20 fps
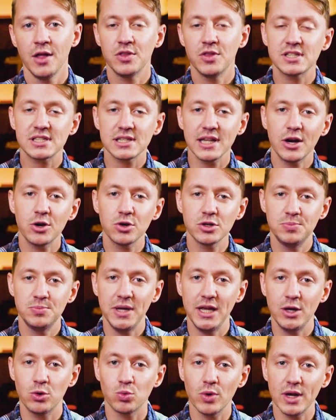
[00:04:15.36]
This letter is
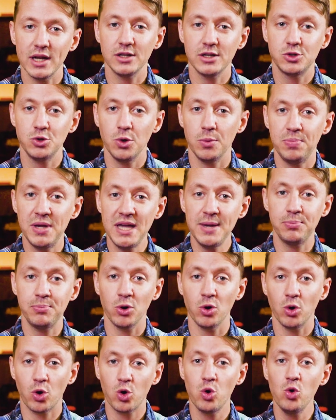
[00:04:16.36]
being written to a
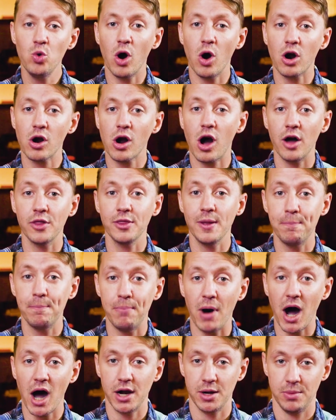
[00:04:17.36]
people who are on the
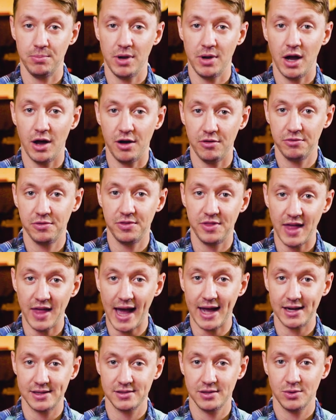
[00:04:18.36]
bottom of
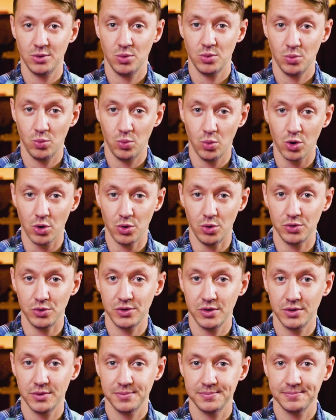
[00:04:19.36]
that
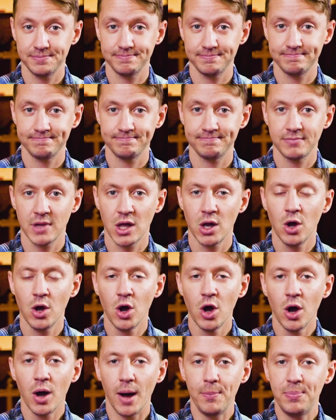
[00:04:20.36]
world,
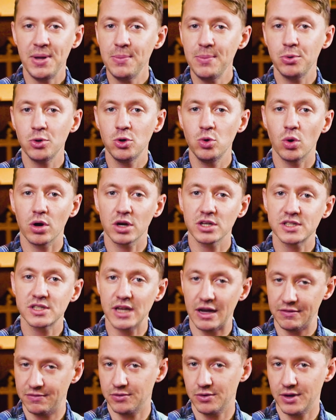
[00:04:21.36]
a people who are
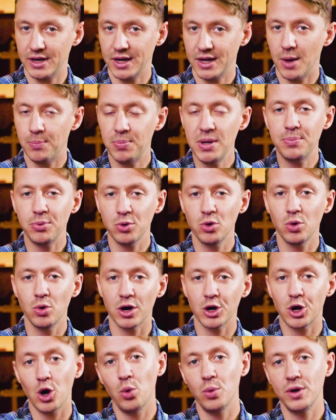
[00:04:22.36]
suffering, a people who
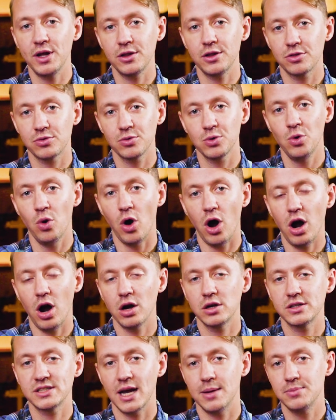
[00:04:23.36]
are going through
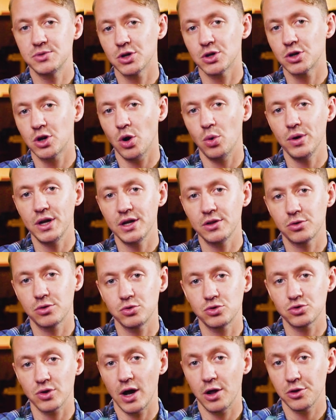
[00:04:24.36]
hard times, they're going
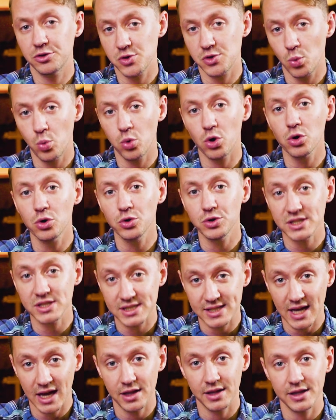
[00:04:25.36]
through trials. The world
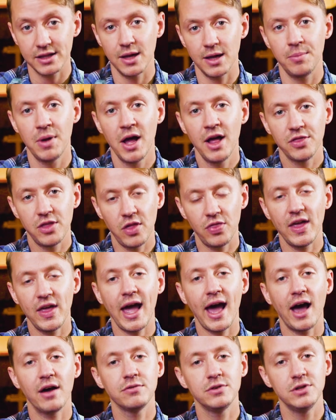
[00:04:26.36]
is telling them that
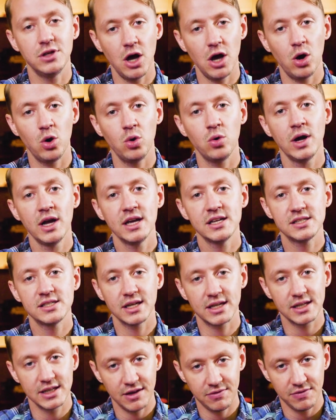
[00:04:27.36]
they have no
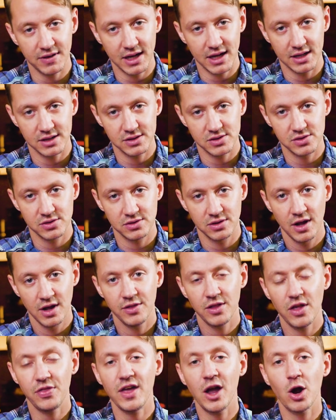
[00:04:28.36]
significance,
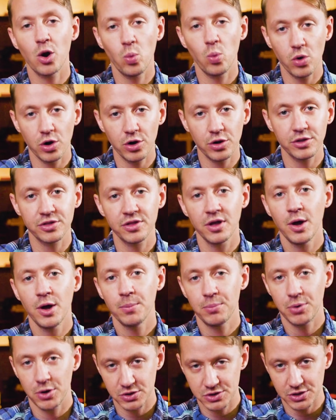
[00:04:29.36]
that they are worth
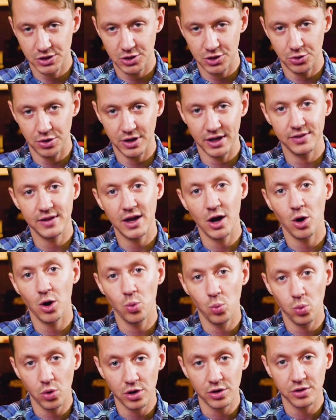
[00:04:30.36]
persecuting, they
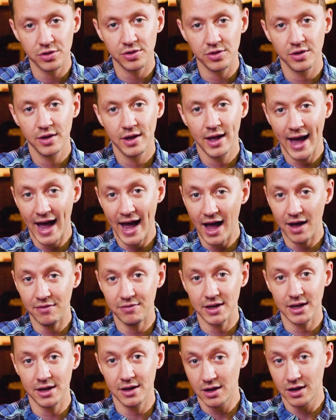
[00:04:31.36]
are worth
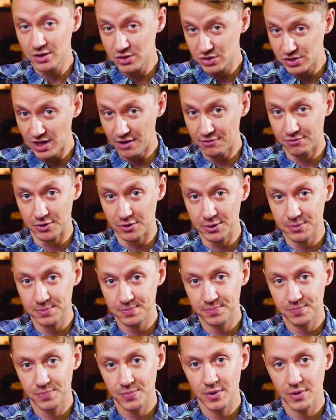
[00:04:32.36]
having suffer
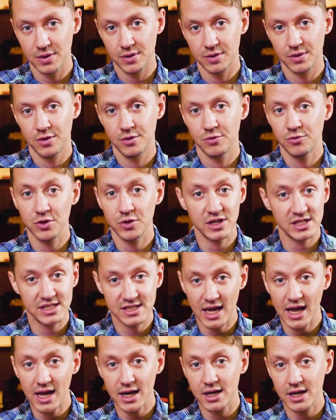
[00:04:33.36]
for the
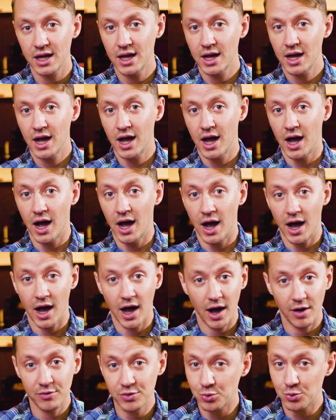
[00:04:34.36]
sake
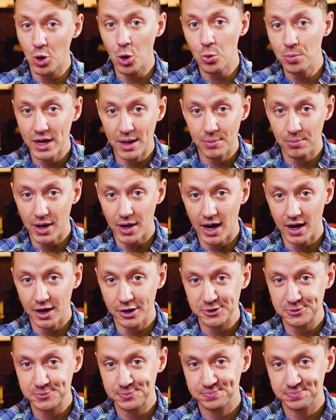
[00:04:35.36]
of the Roman
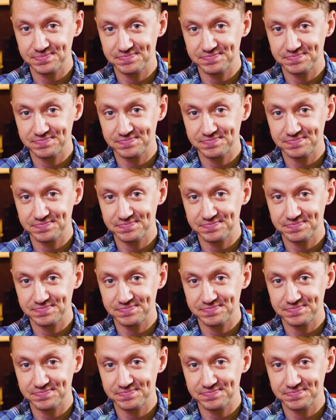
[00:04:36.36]
Empire.